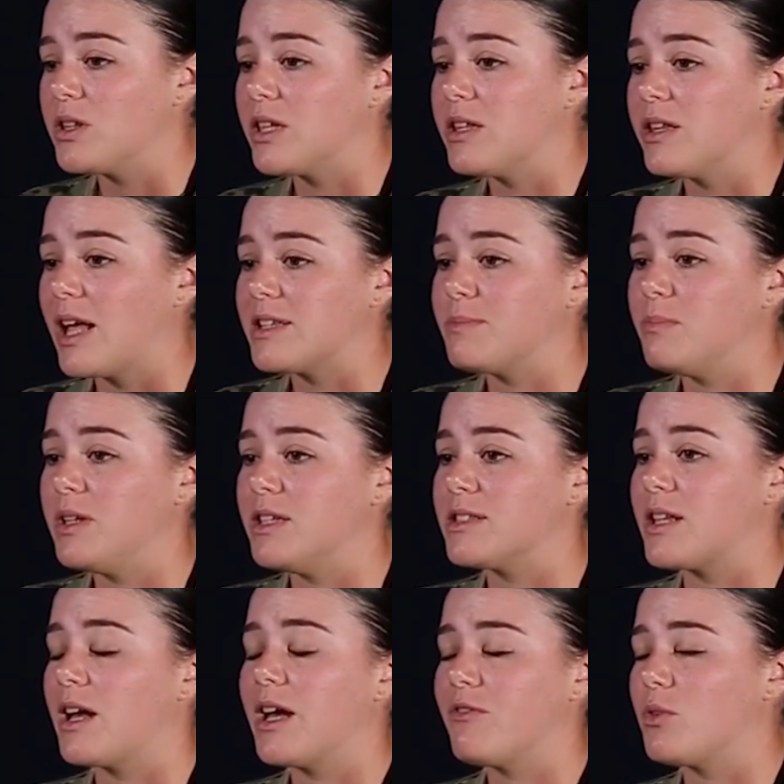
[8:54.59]
that means not
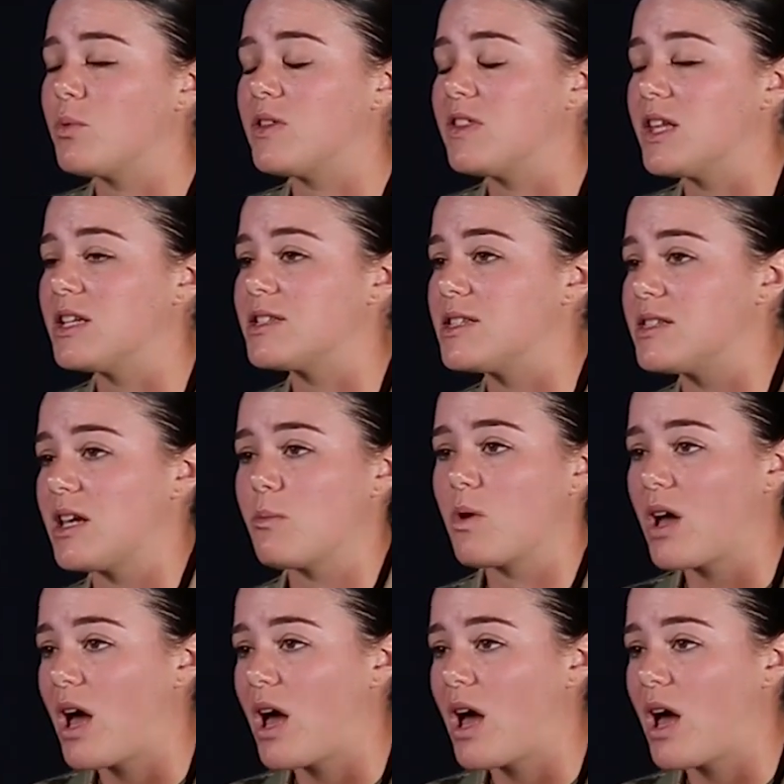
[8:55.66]
everyone thinks the same way I